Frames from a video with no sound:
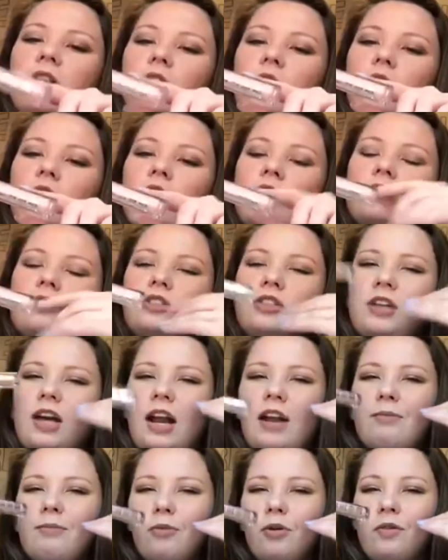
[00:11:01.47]
it looks. It's
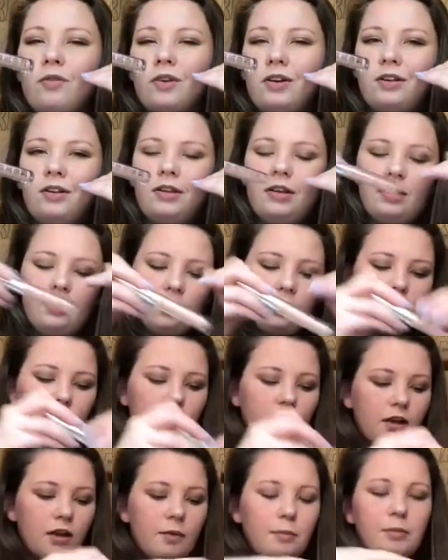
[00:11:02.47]
kind of more of a
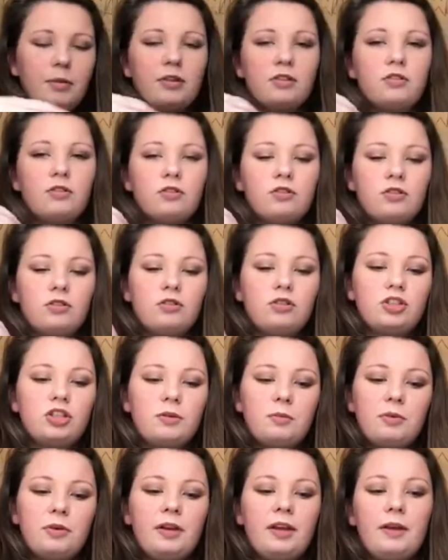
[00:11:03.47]
clear, but it's also
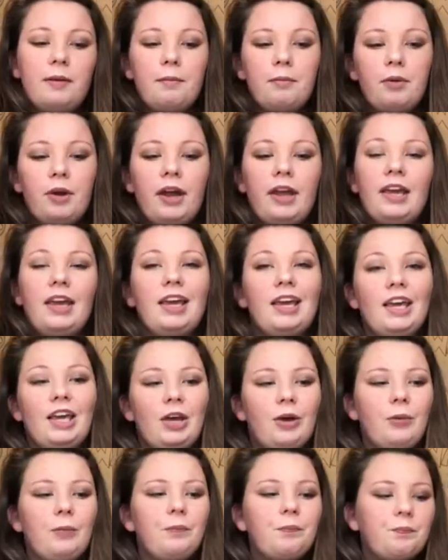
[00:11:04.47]
shimmery and bright and
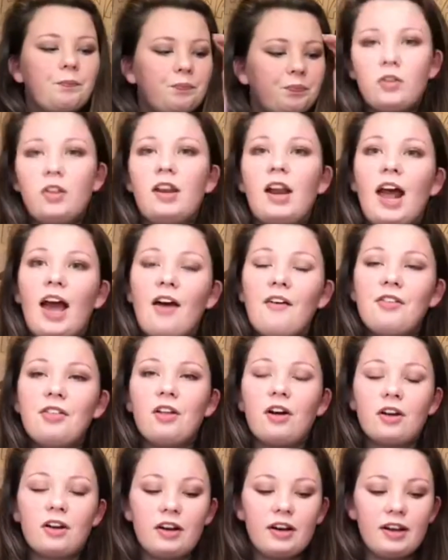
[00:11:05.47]
cute. Then I have a
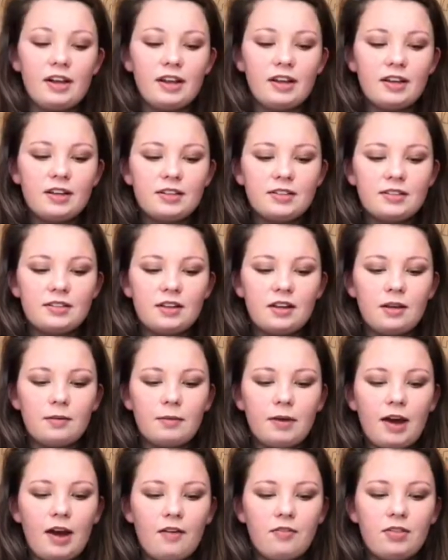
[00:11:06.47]
lot of NYX. Um,
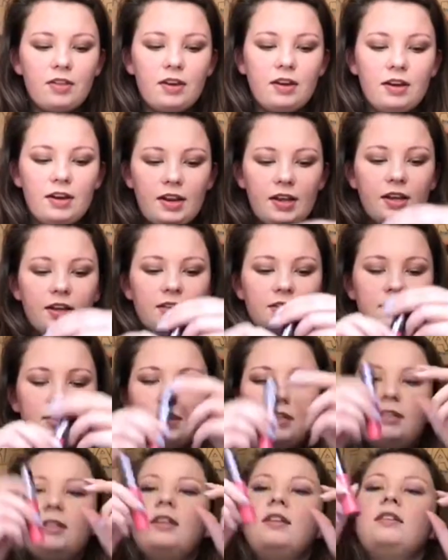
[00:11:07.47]
I have the NYX
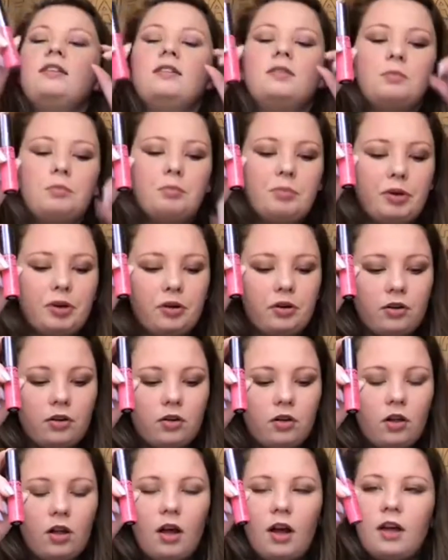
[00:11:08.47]
Intense Butter
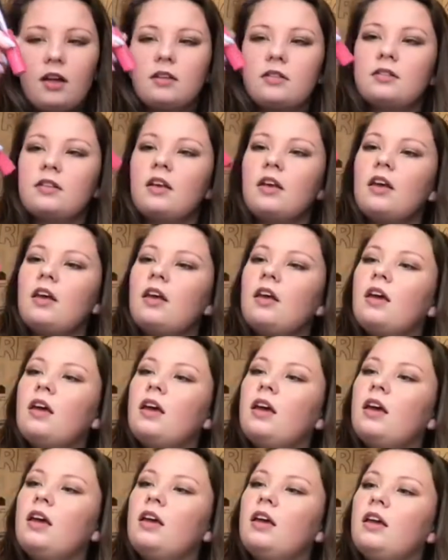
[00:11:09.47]
Gloss
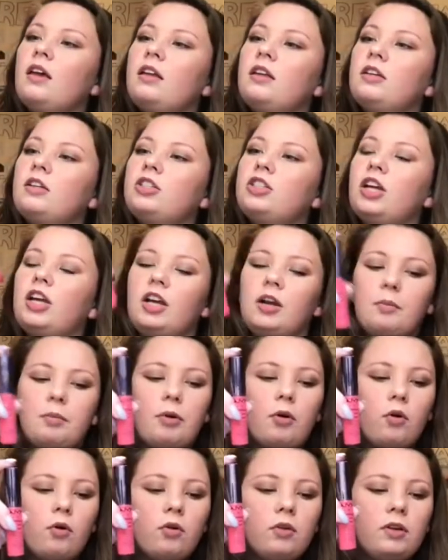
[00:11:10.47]
in shade
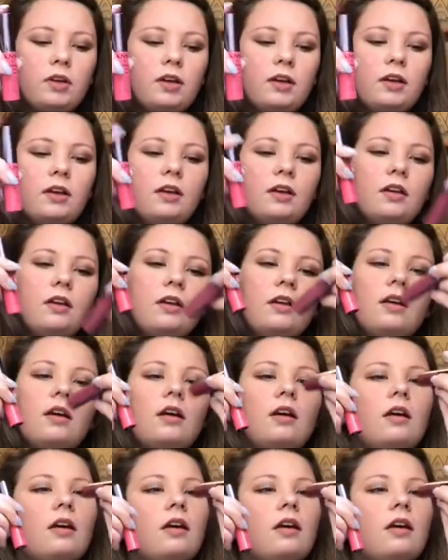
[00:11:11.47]
Napoleon,